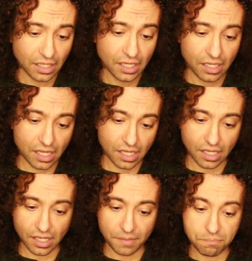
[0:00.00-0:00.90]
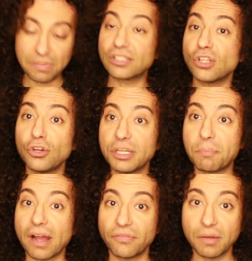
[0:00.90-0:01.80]
seal uh, um, Missoni
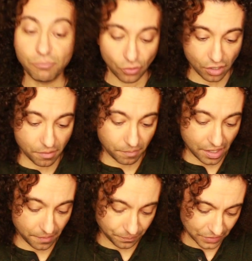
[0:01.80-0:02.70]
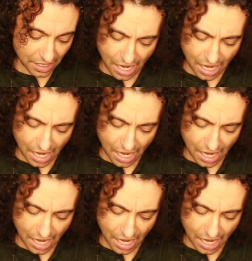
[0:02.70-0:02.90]
Parfum pour um, Homme.